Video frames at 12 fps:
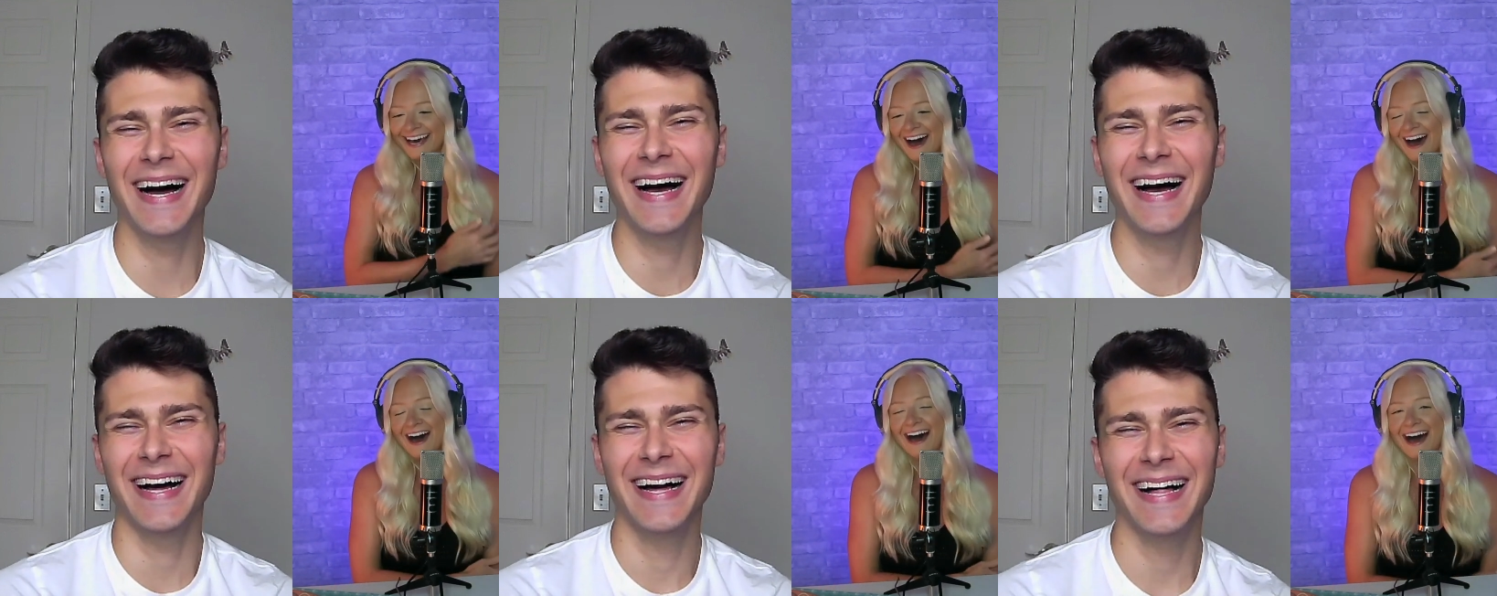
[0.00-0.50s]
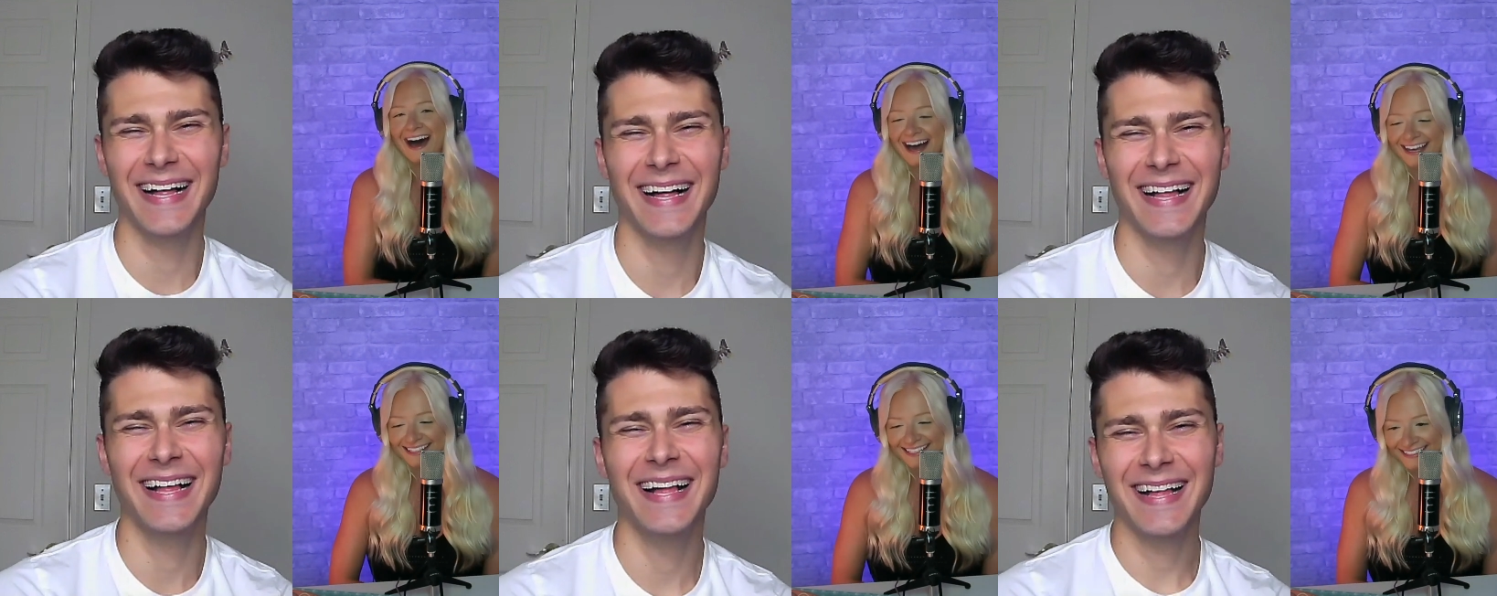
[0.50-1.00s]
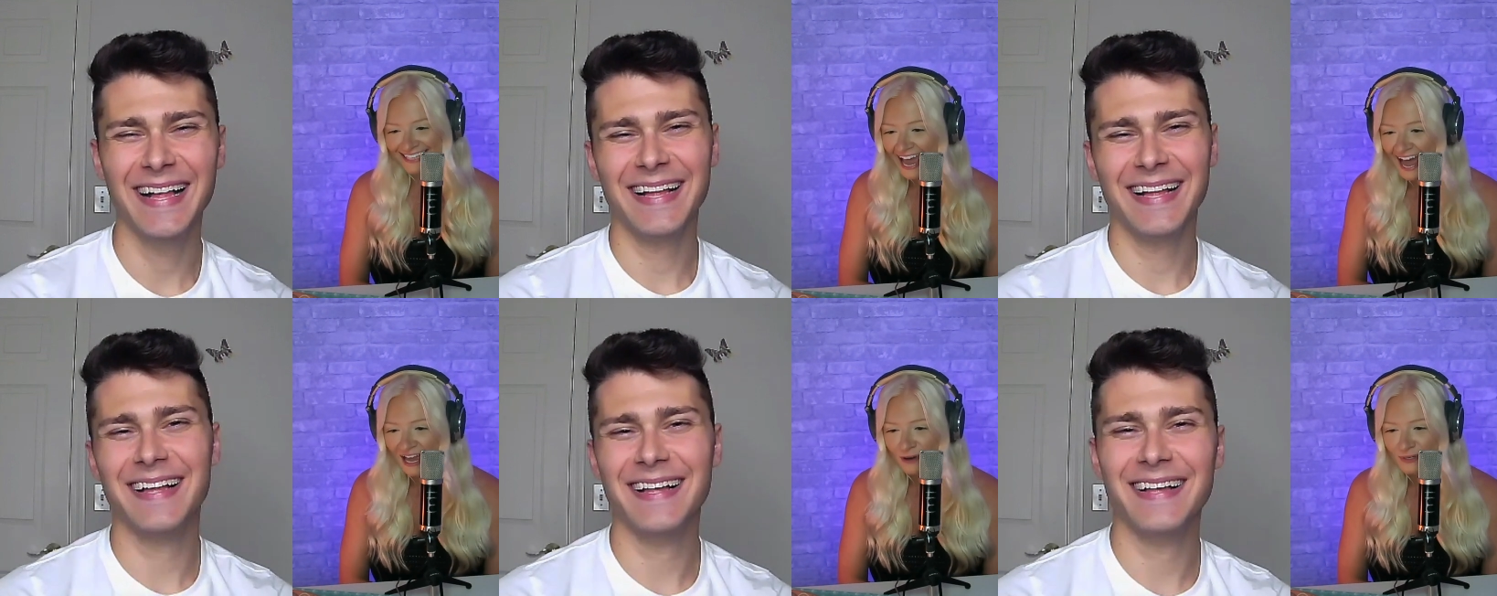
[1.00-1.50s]

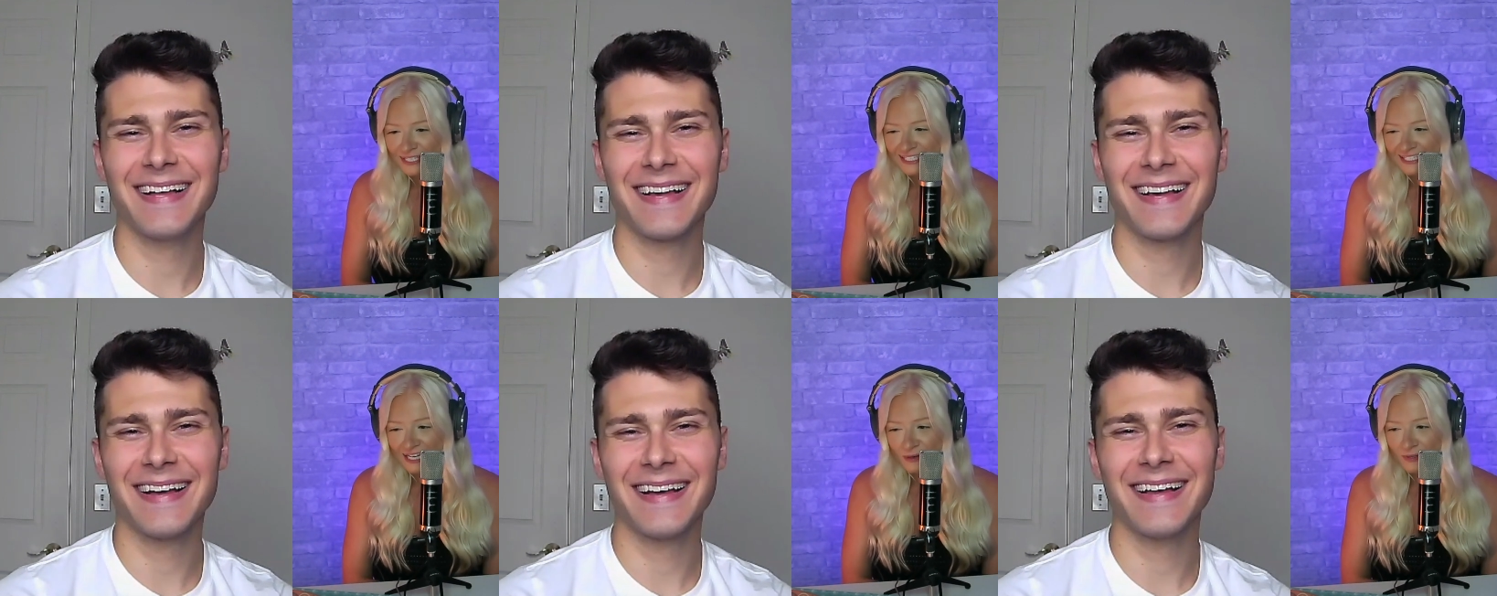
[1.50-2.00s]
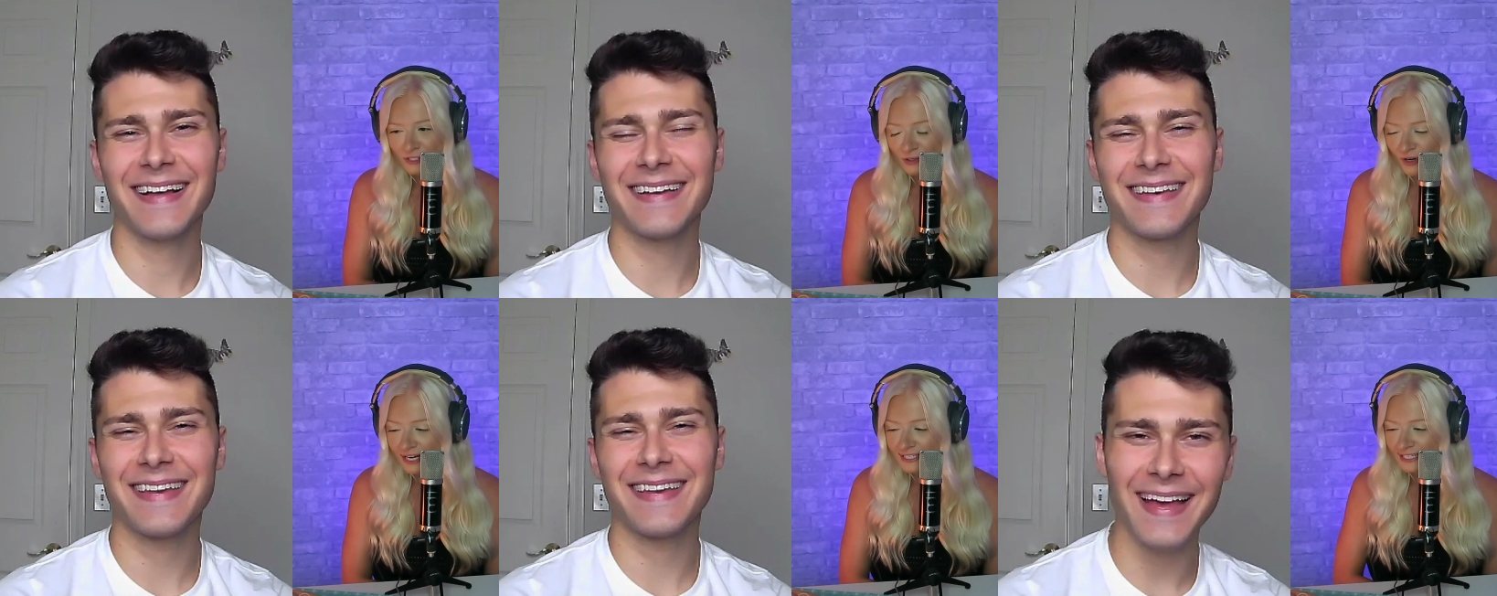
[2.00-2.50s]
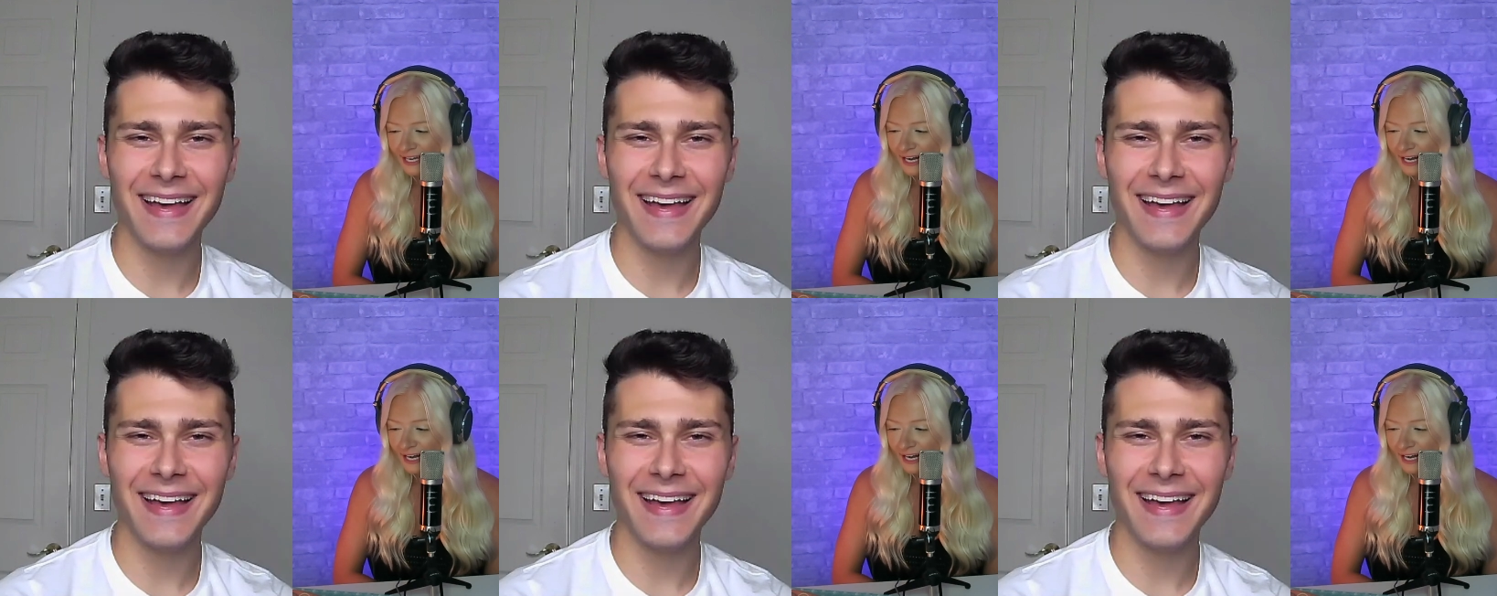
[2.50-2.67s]
Speaker 1: Yeah, it was crazy.